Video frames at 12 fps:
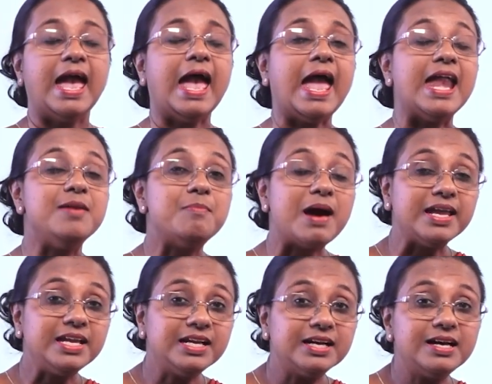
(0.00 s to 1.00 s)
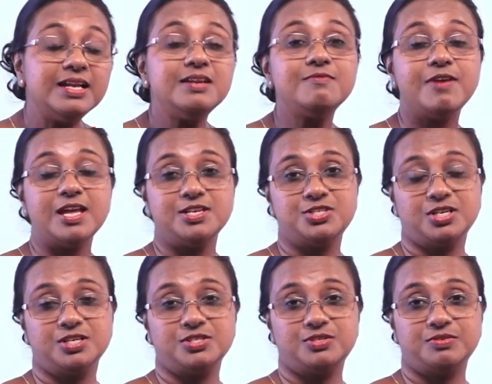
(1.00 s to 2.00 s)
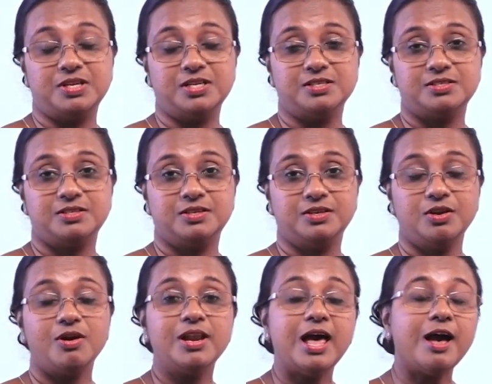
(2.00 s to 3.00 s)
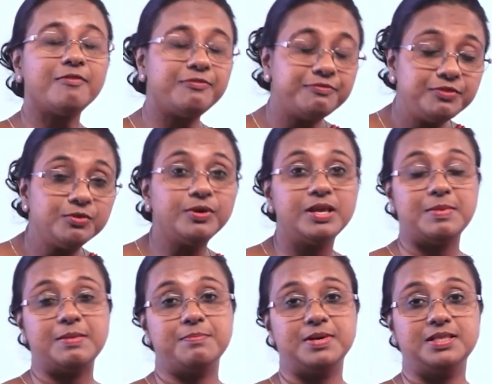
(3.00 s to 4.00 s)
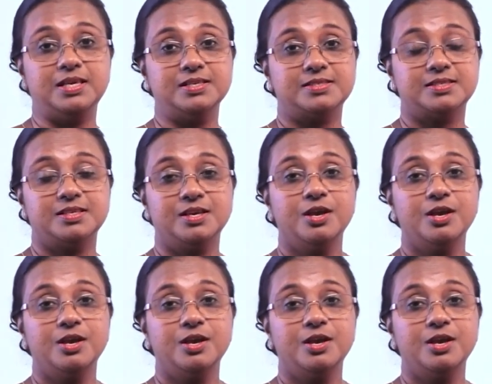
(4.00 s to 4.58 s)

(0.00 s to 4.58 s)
And by convention, students, you all have to remember this.